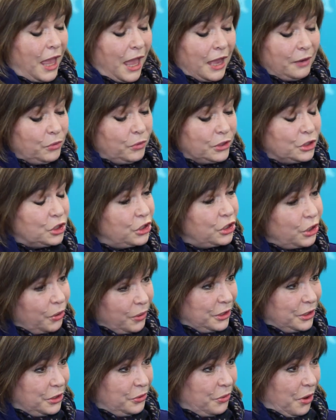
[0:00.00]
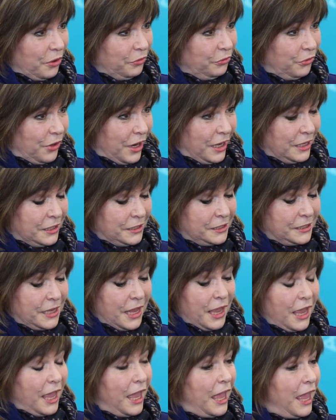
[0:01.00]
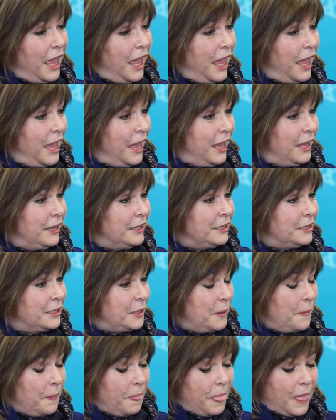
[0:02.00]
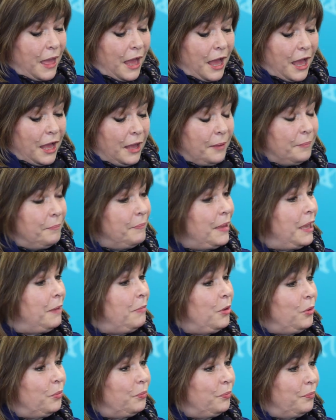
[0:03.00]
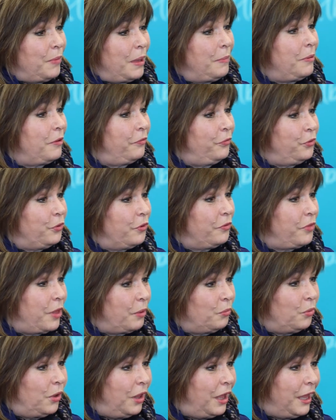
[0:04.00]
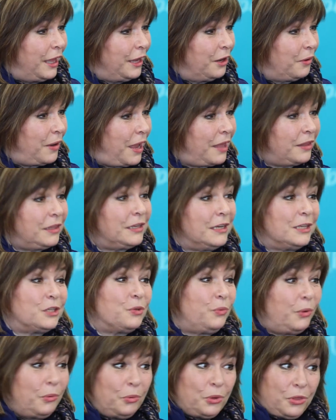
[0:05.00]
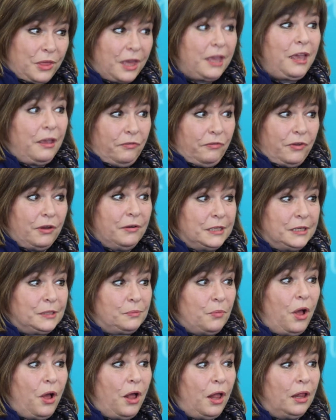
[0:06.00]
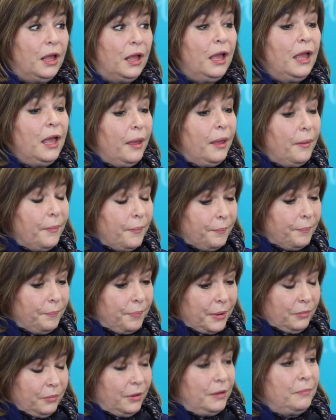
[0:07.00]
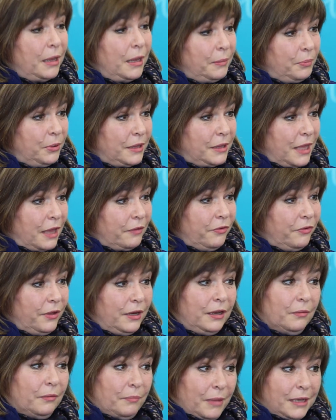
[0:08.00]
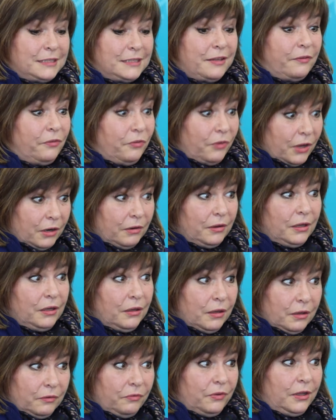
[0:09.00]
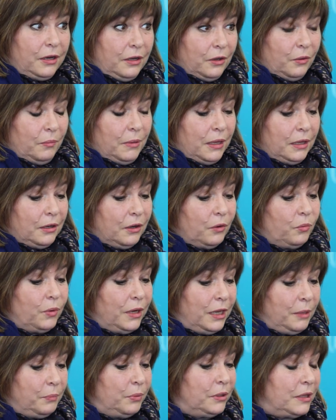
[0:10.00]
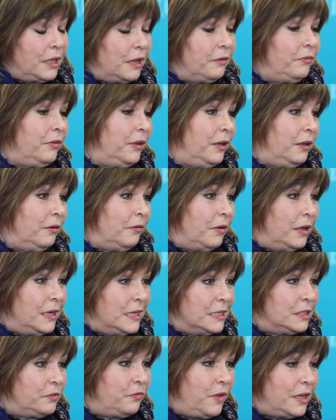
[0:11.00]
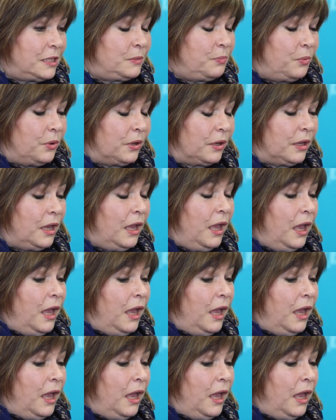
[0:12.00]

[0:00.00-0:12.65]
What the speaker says: and we'll show it to our friends, and maybe a few of them will hire Anthony. So we were thinking very small. But when Mike put that video, Mike's a very good video maker. When he put that video on his Facebook,